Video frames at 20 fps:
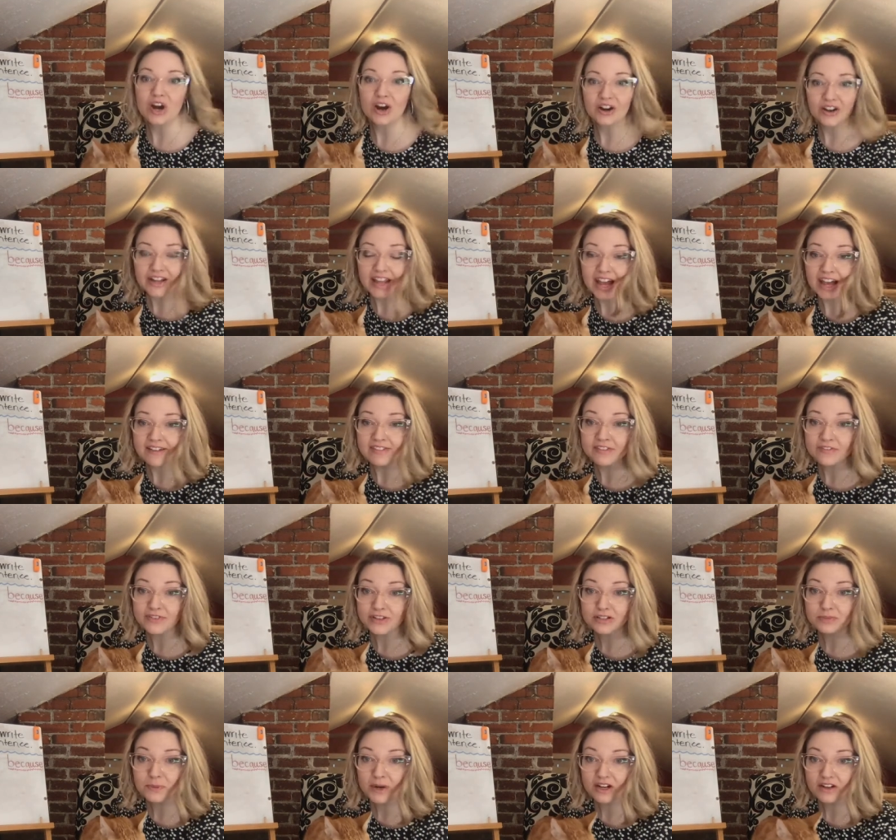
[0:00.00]
already have the
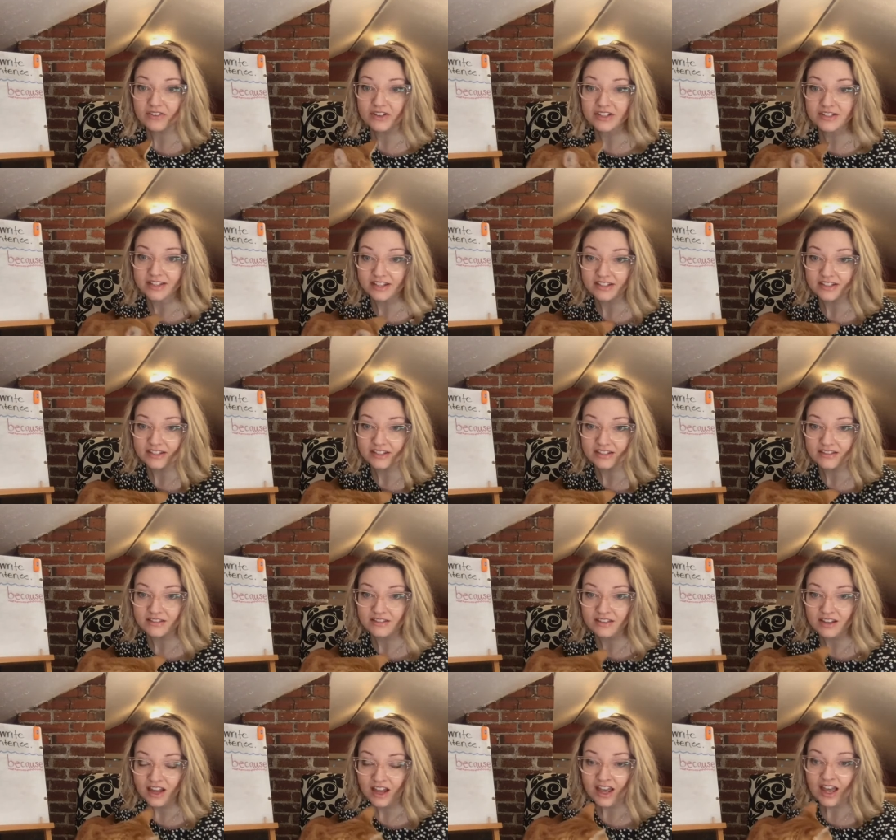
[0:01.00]
first part of our
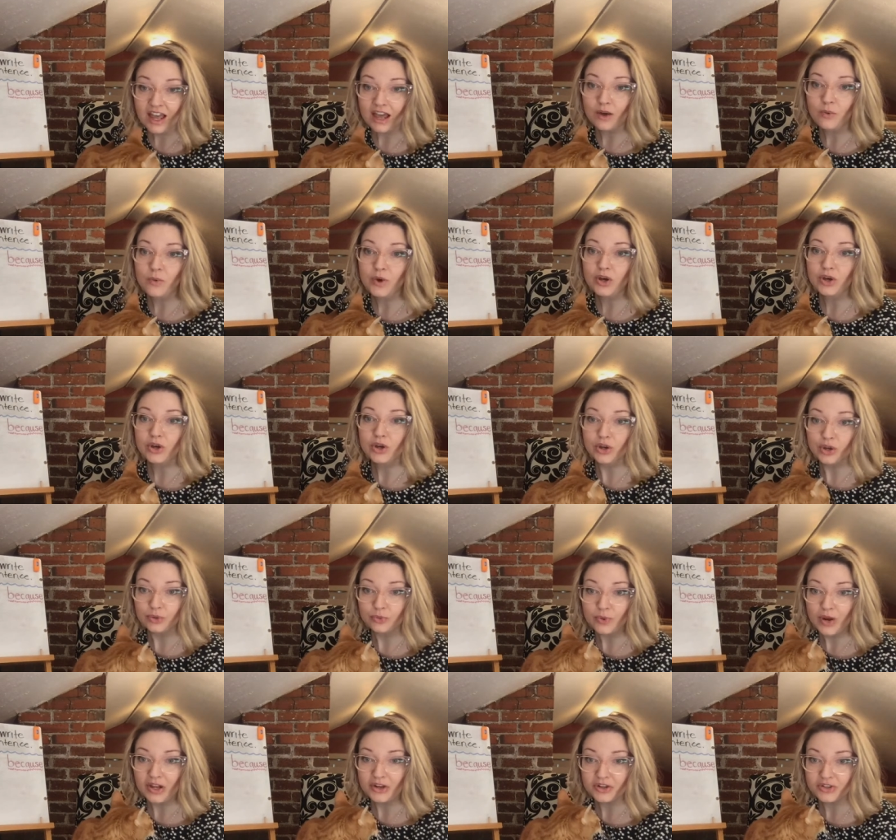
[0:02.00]
sentence, and what
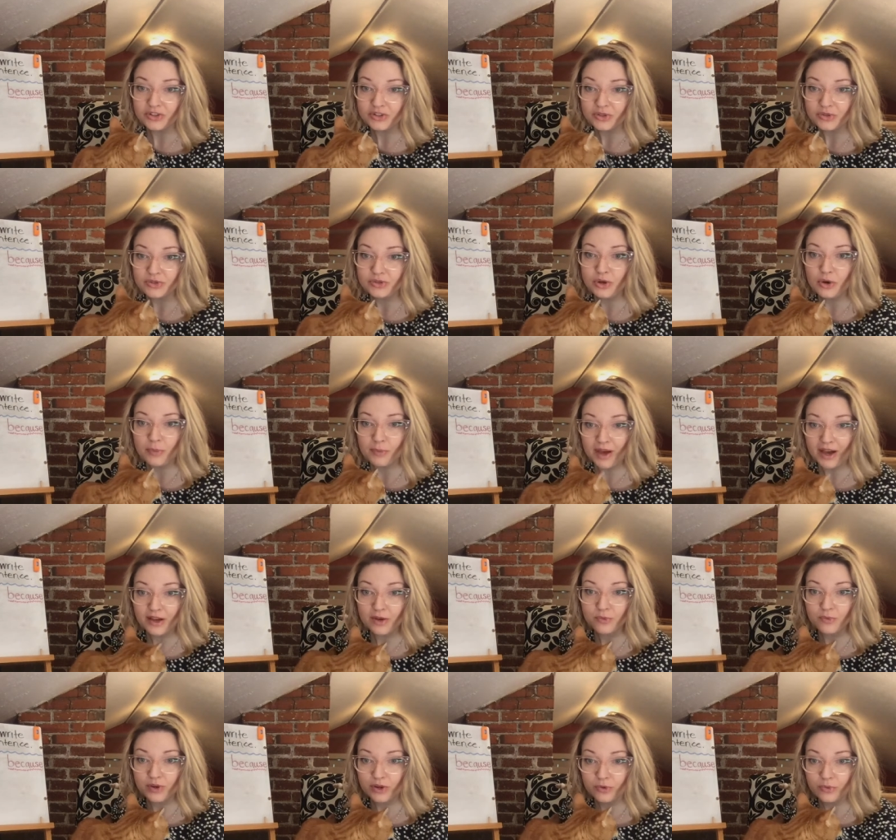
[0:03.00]
good writers do is go back
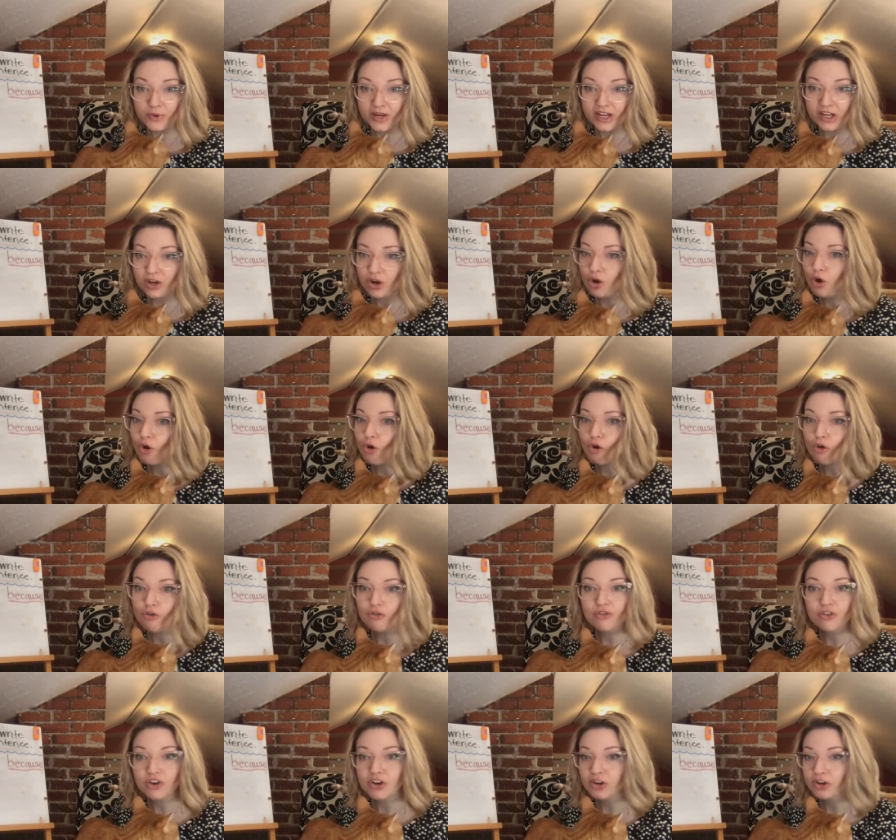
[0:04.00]
and reread
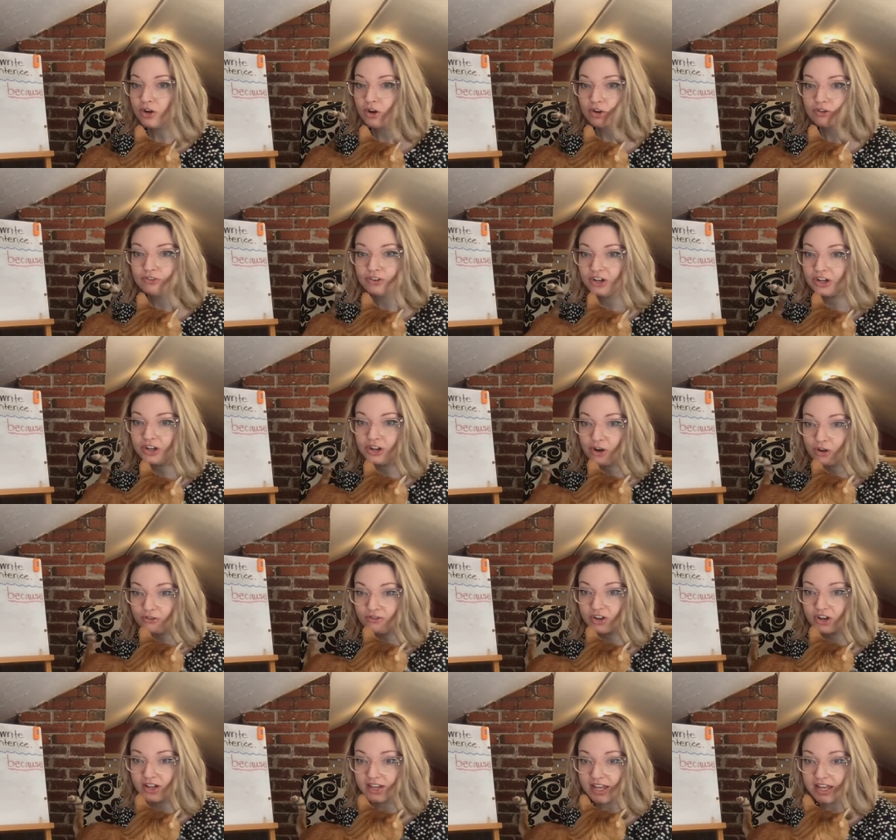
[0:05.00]
over and over and
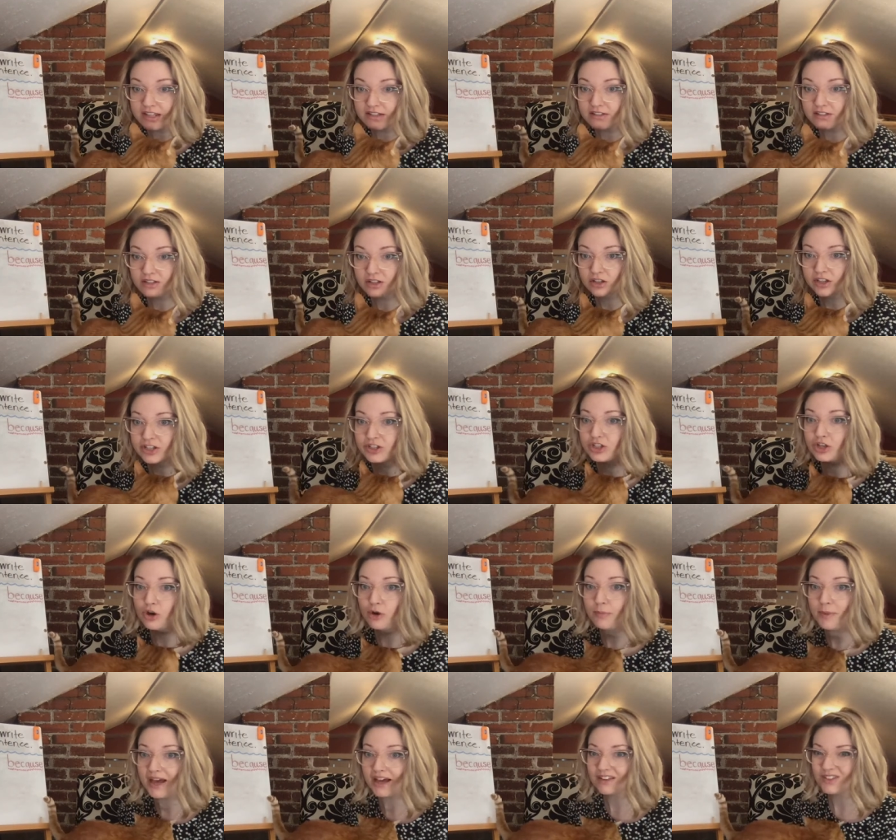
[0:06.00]
over again. So let's
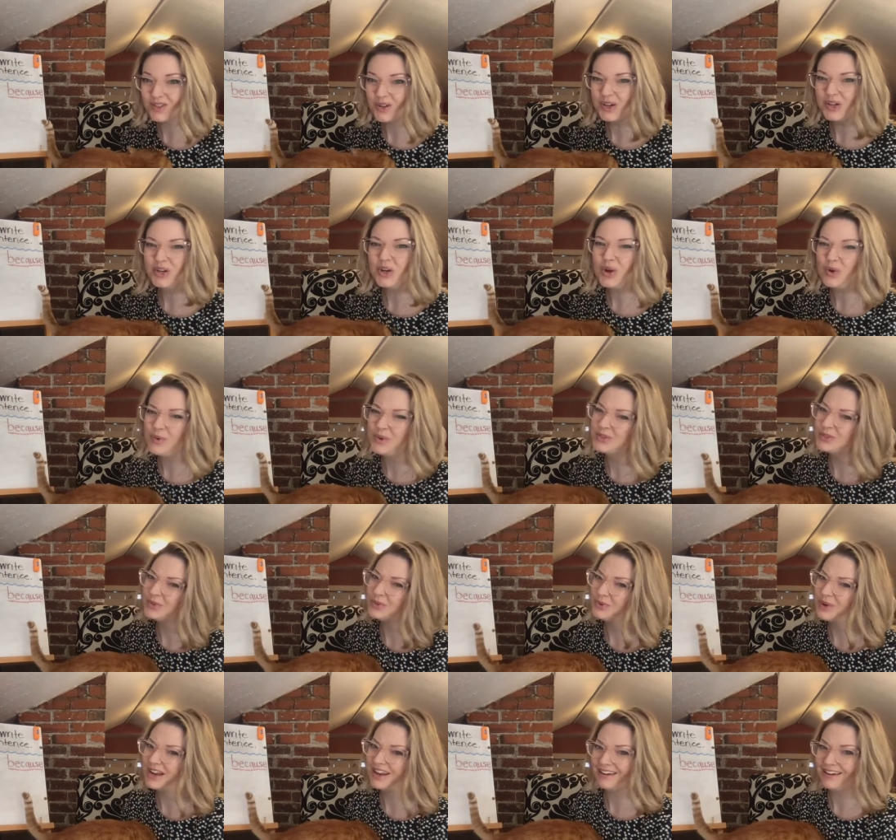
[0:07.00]
go back so I know what to
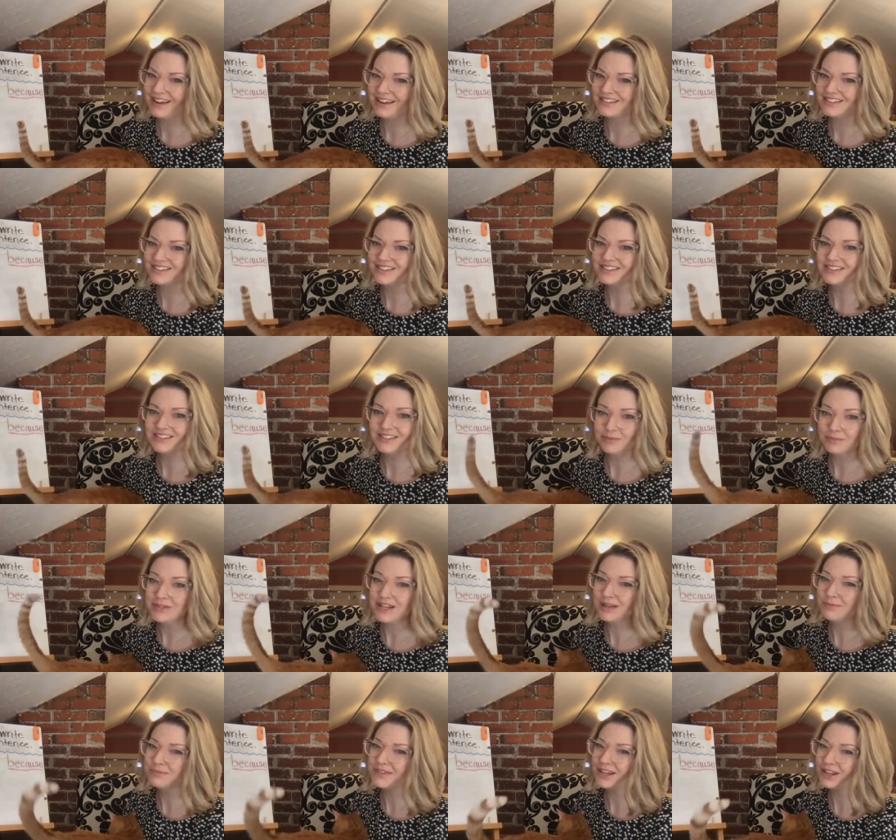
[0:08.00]
write next, because
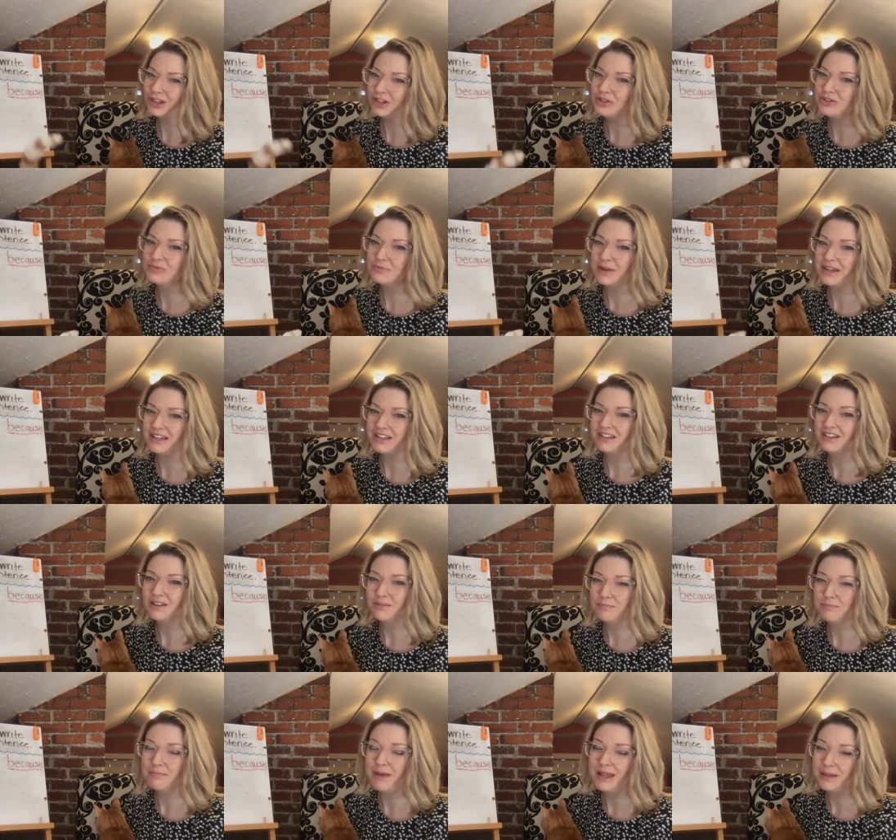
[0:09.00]
sometimes I lose my,
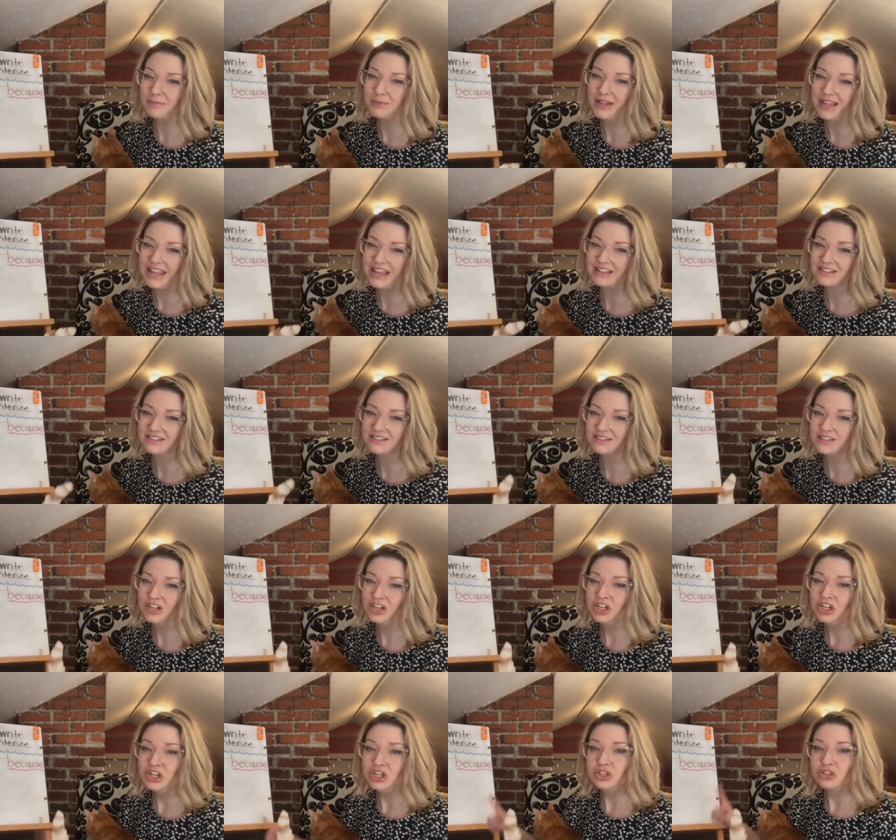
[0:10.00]
my place.
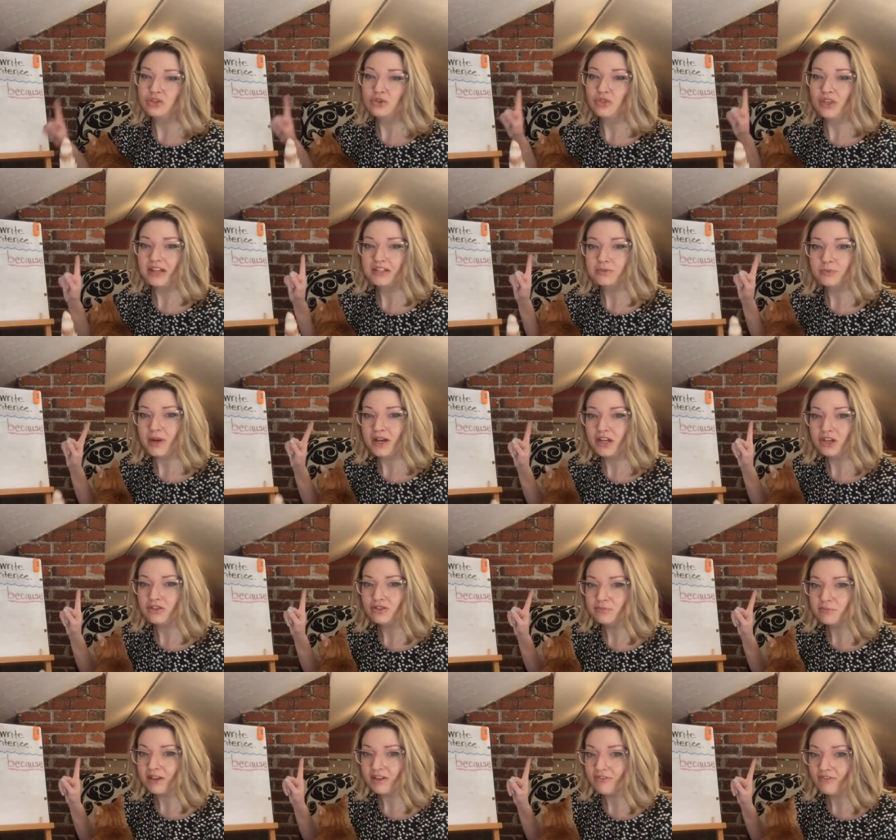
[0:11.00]
So that's why I
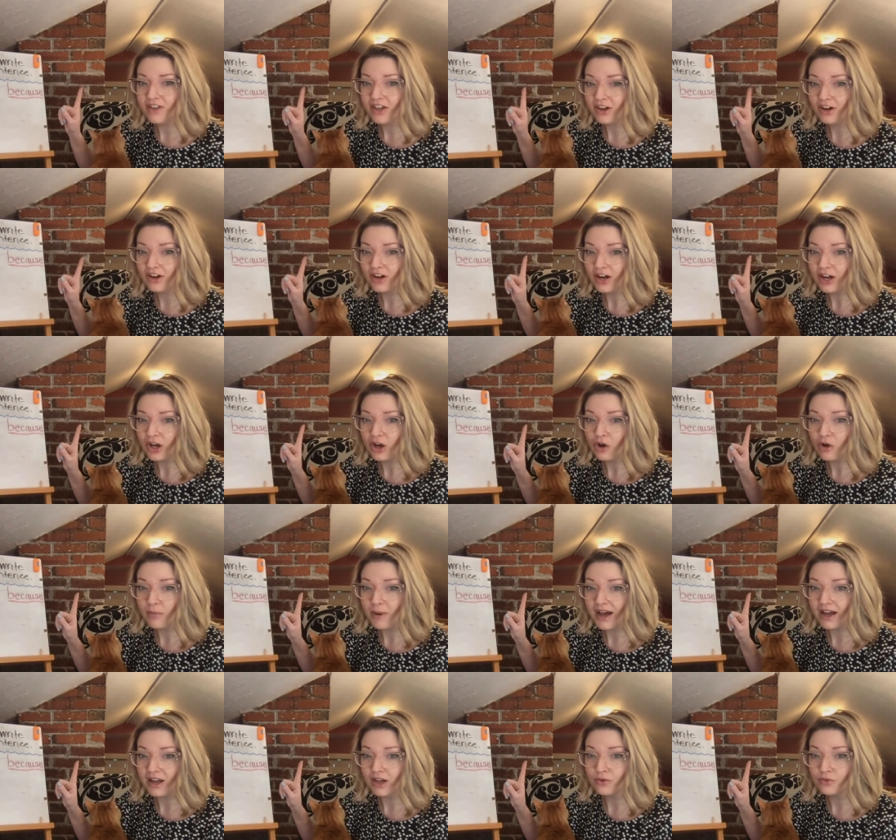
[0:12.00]
use my finger and go
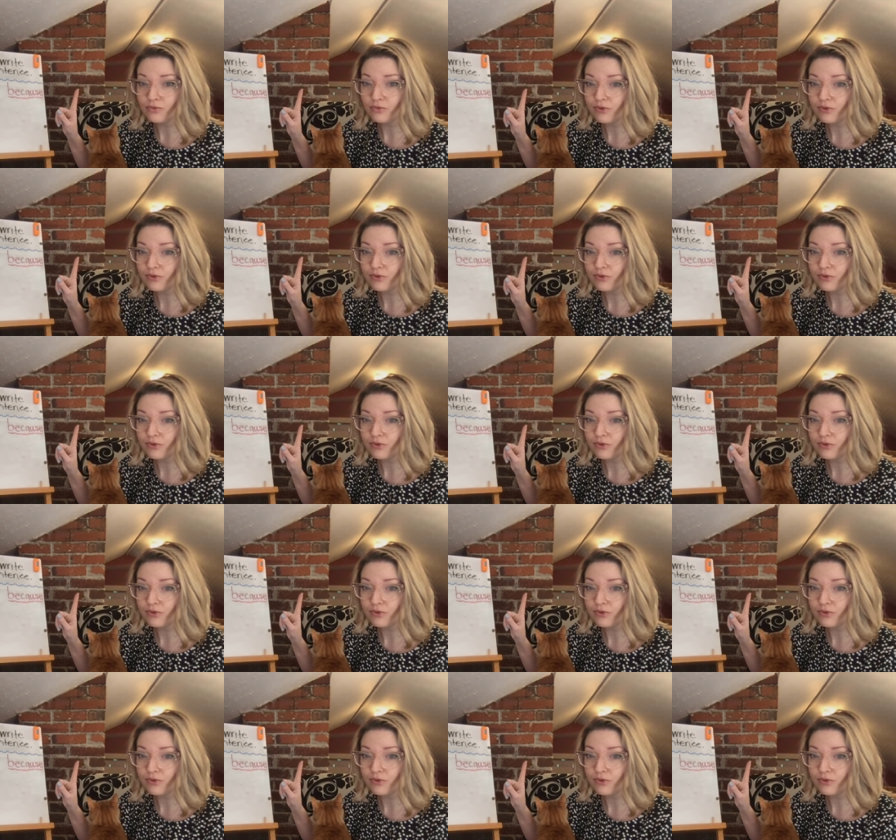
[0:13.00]
back and